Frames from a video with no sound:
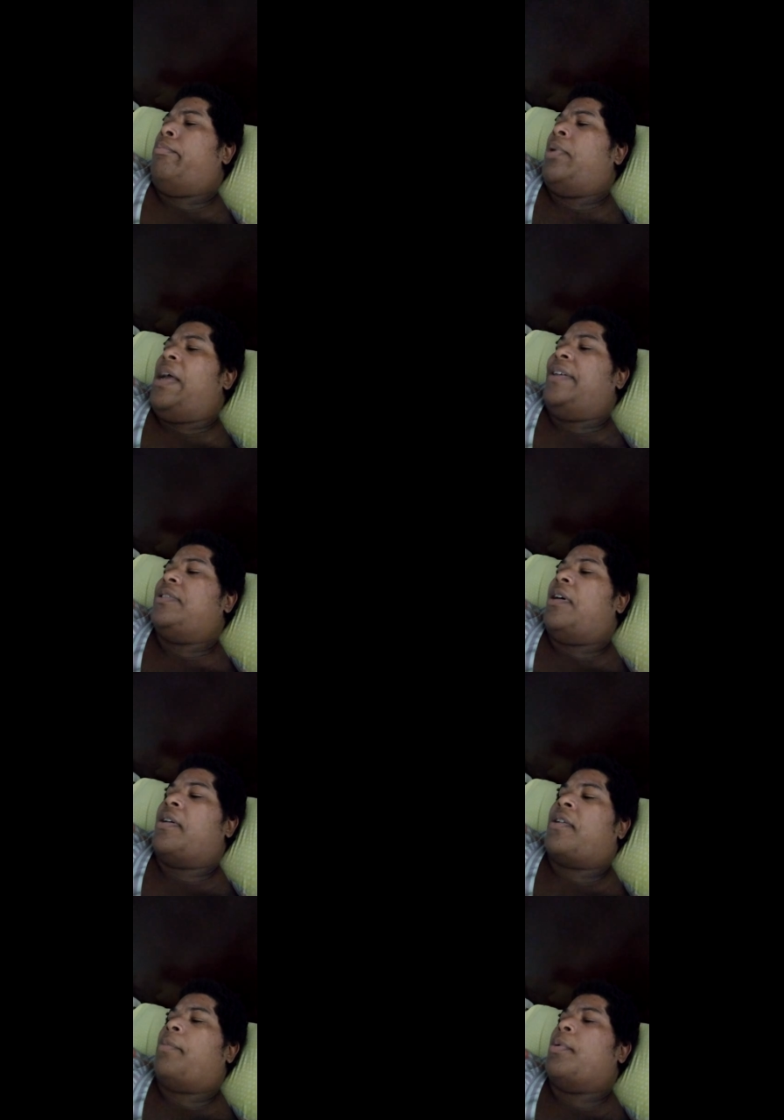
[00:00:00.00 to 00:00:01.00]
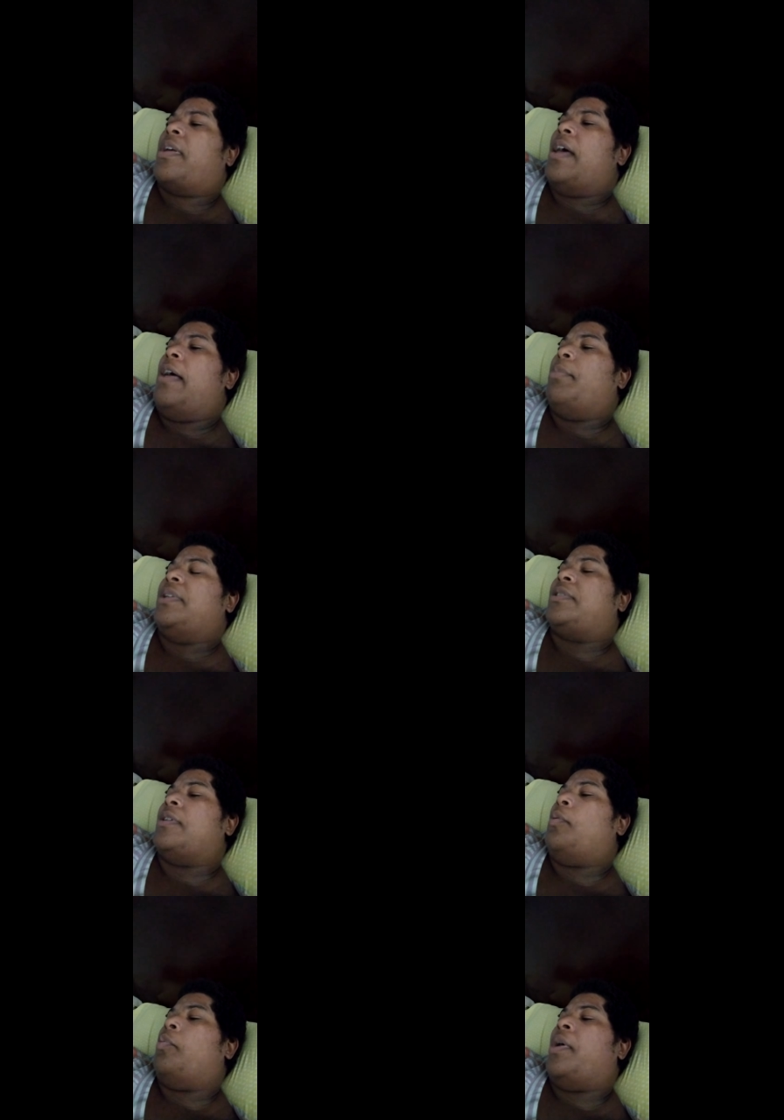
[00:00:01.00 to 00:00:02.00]
but i saw a couple of comments
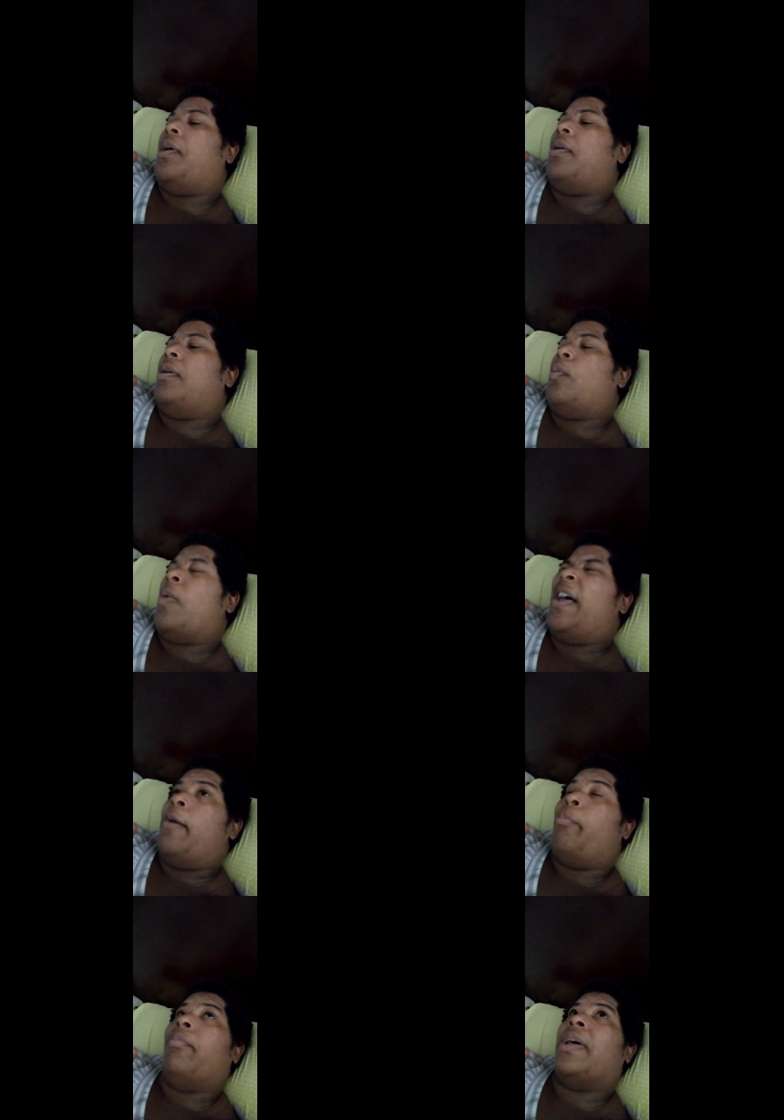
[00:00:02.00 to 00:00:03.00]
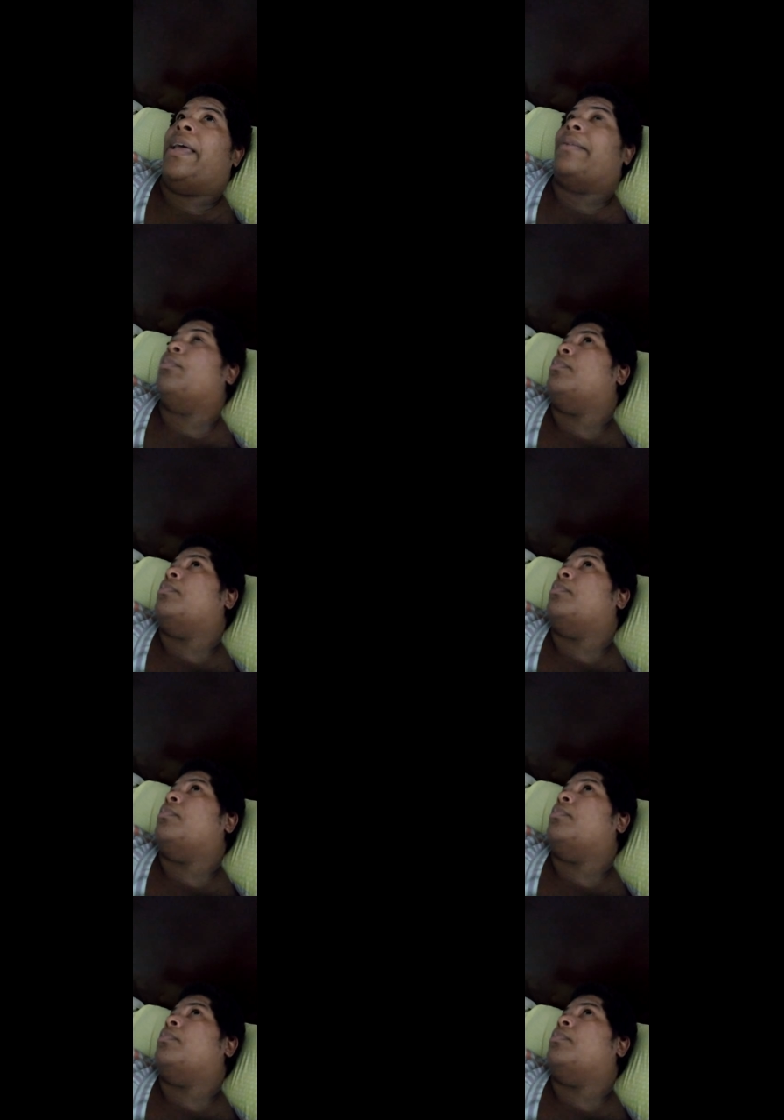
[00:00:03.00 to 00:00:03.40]
somewhere while like